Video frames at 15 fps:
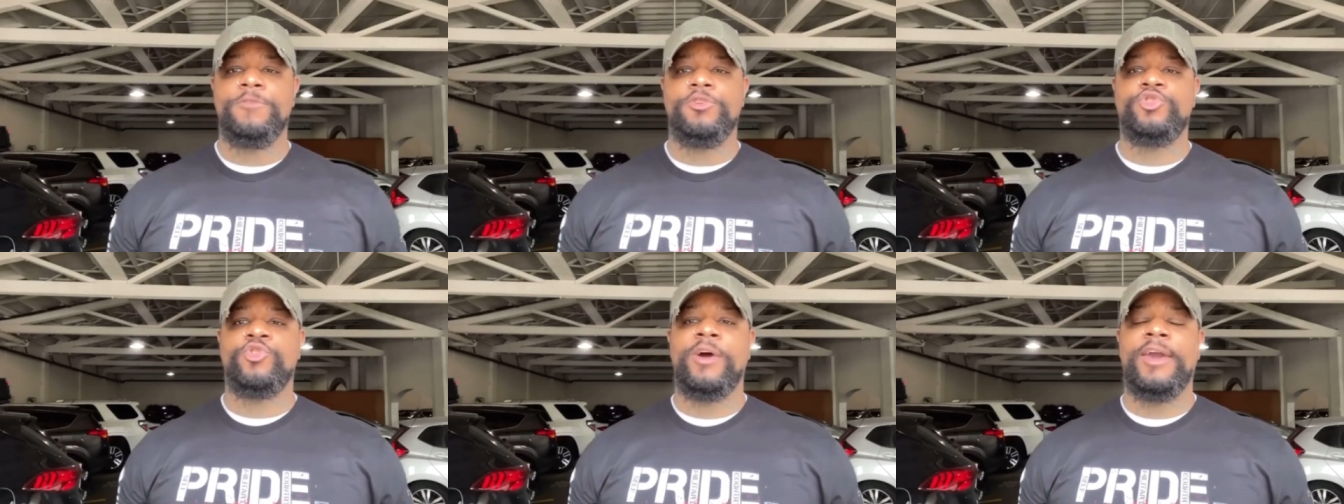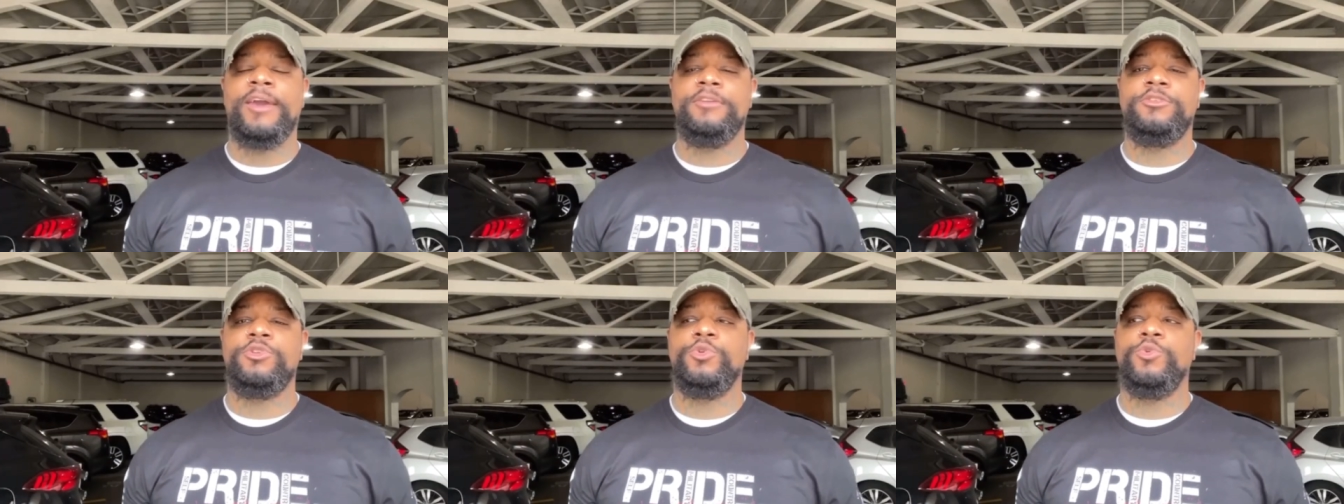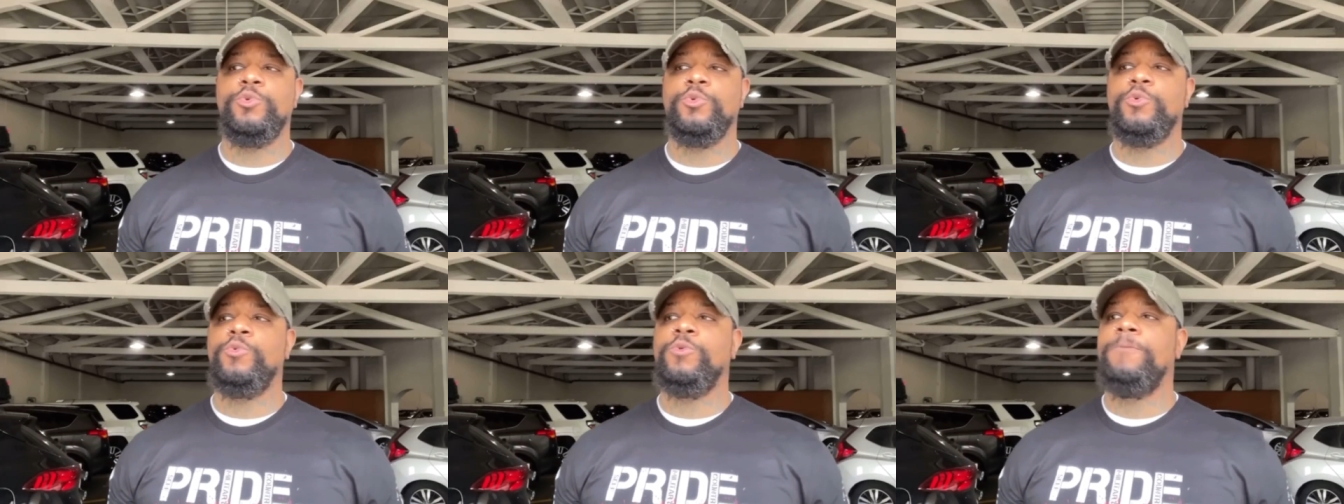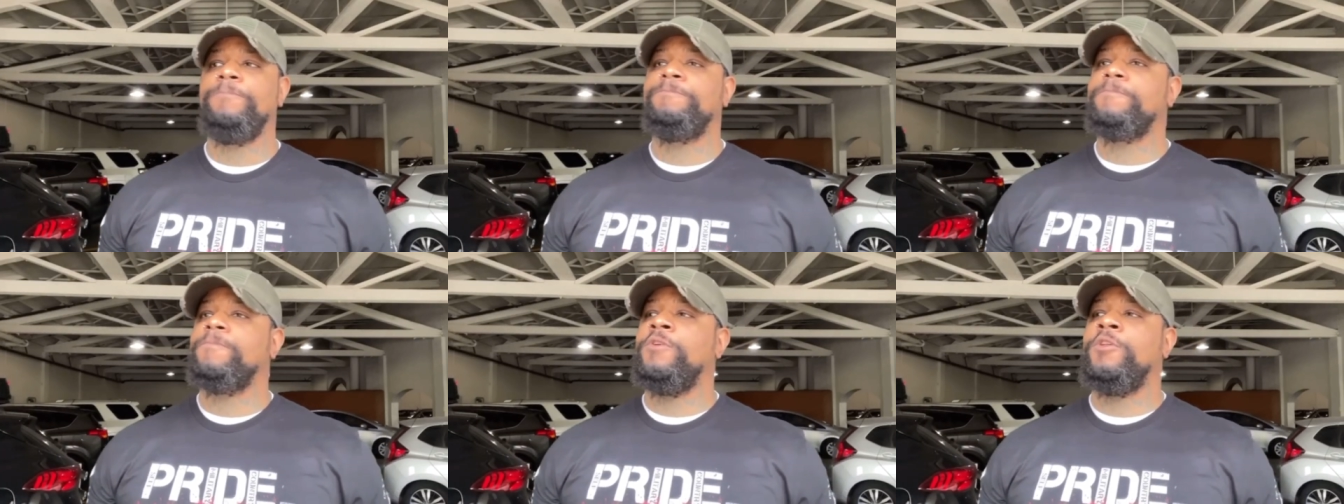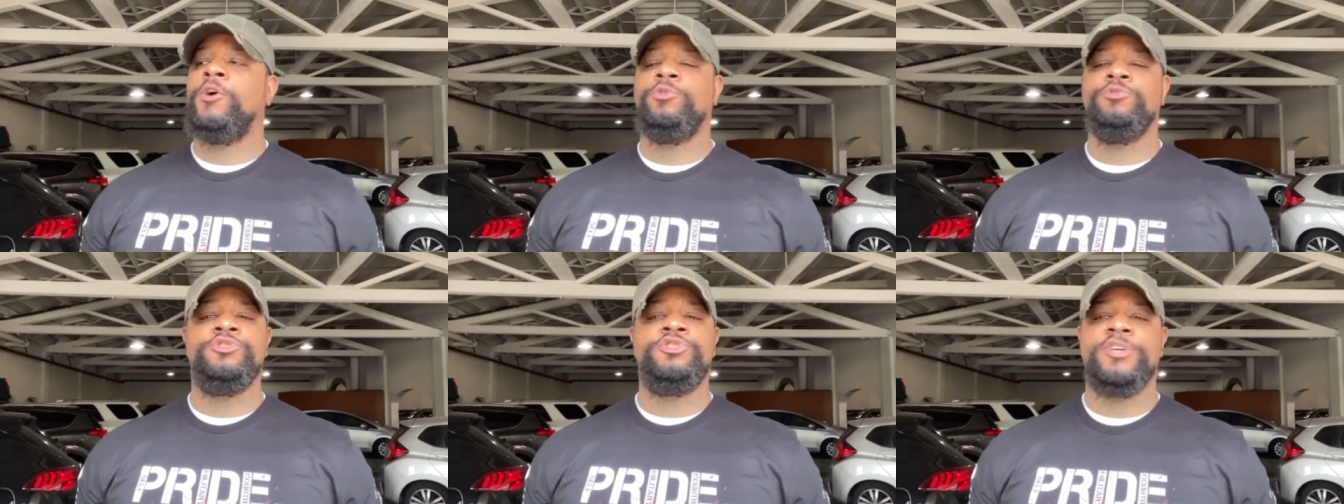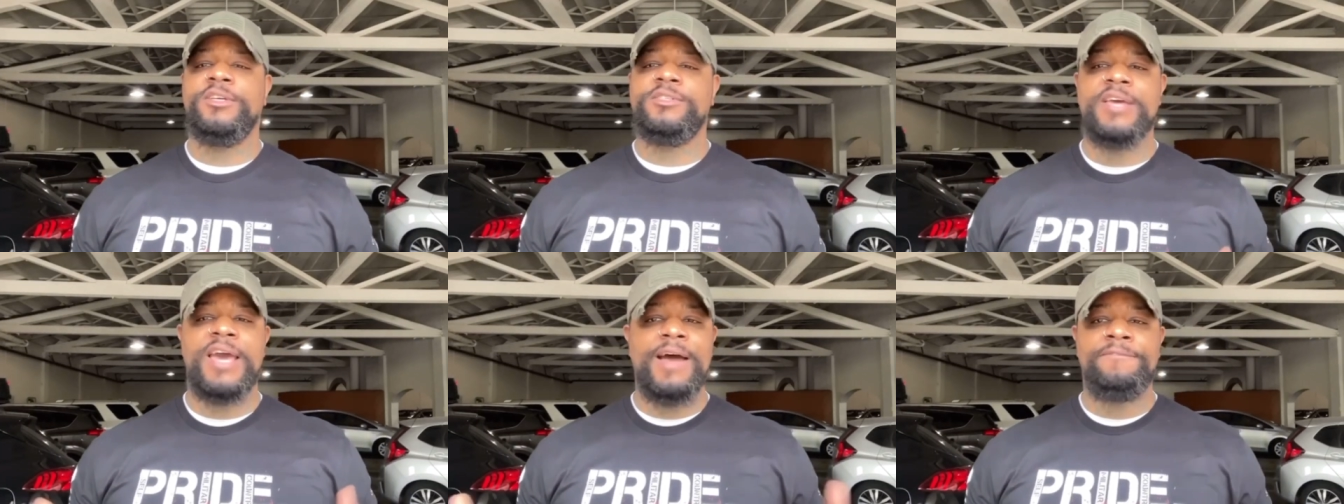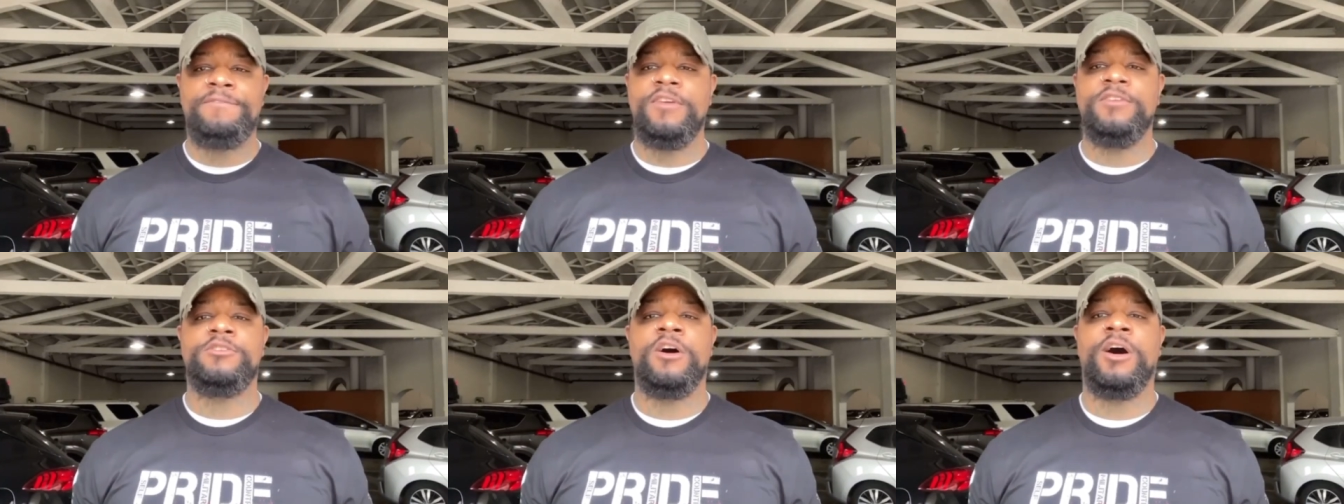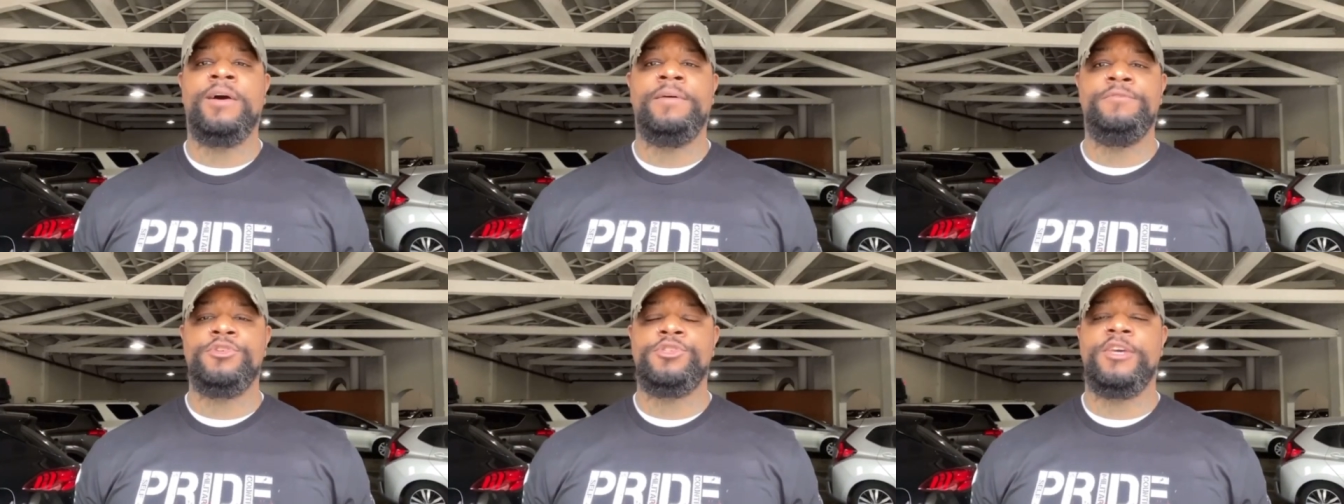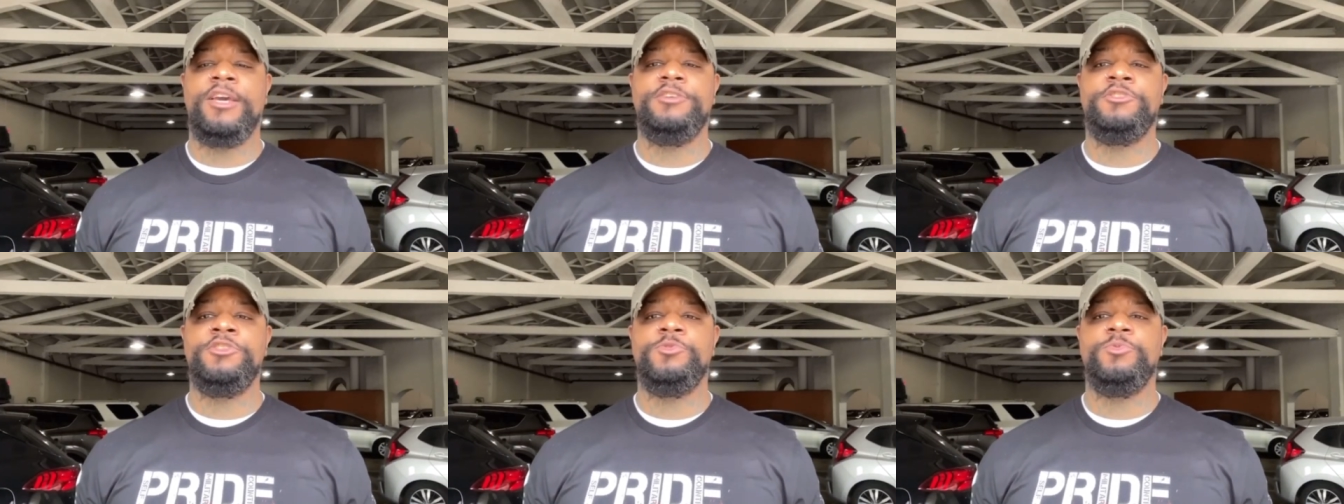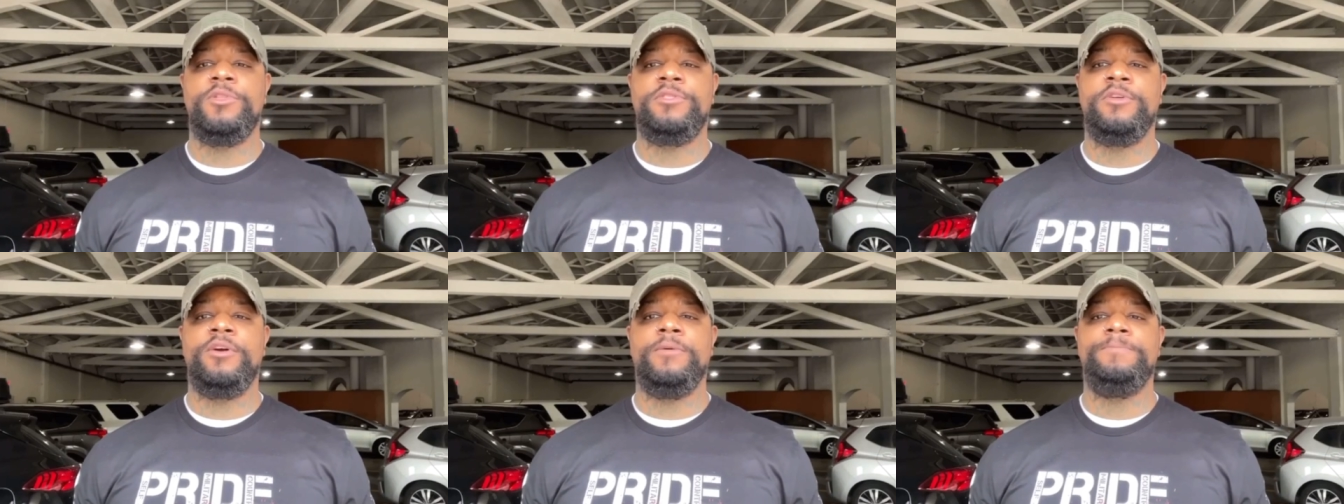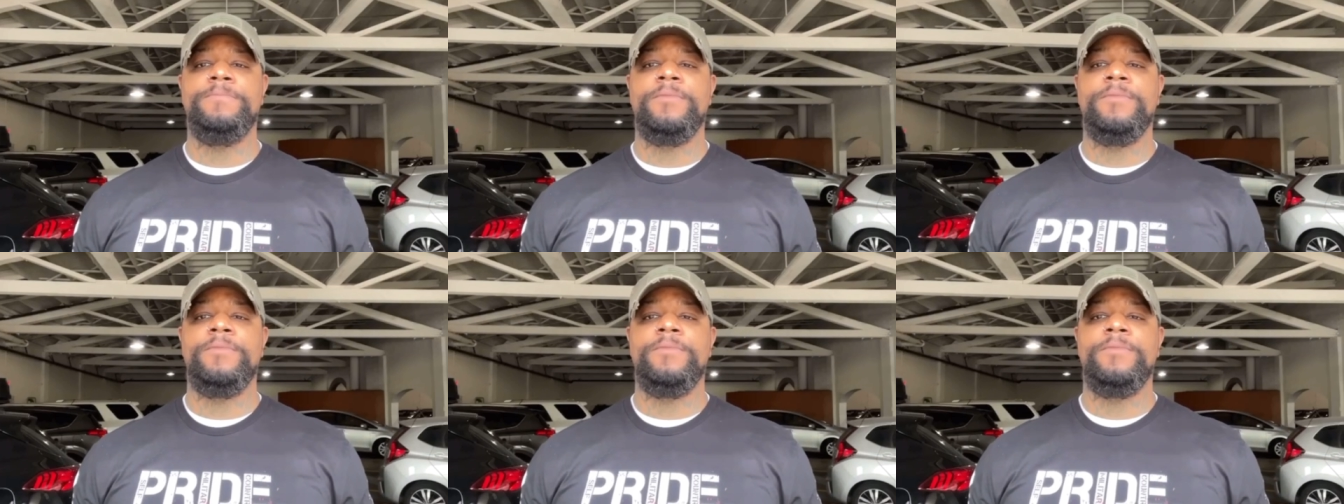trying to, you know, just have these conversations with them.